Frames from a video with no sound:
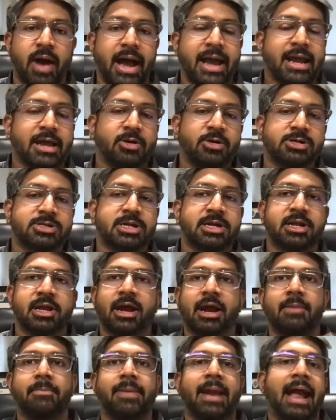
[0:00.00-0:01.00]
I cannot sit here
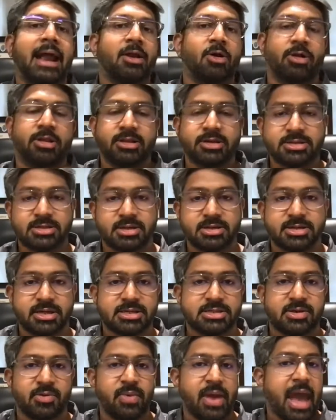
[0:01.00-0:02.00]
and plan all the
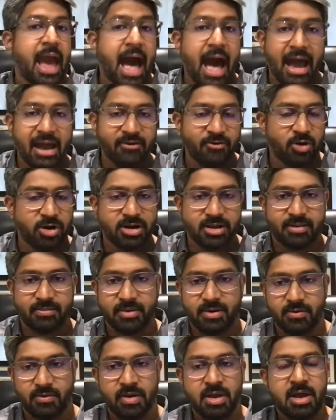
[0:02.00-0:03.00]
surgeries the way I want
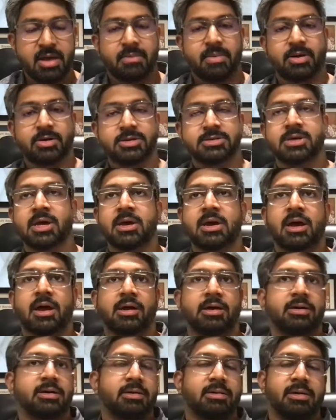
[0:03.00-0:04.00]
them to, because
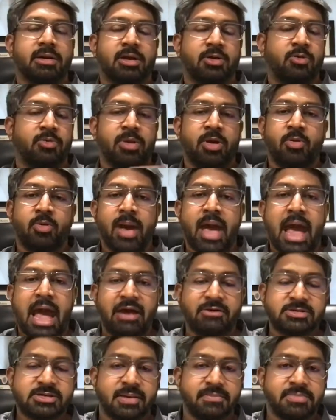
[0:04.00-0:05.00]
you may
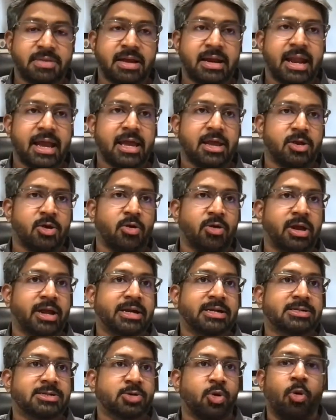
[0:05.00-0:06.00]
have something like your
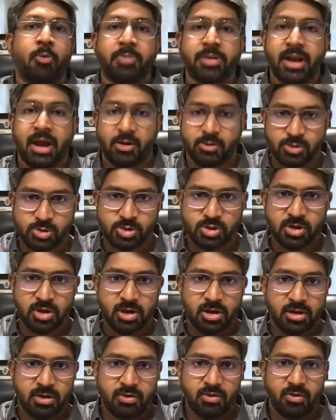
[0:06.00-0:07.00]
kid's open house,
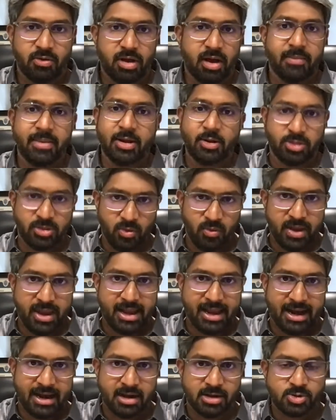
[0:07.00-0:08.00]
coming on the
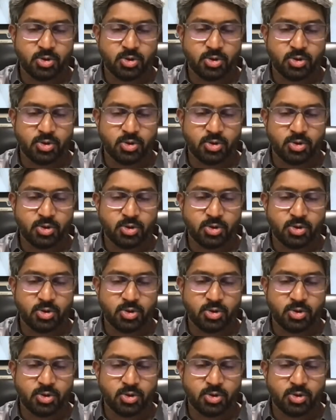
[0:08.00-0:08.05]
weekend.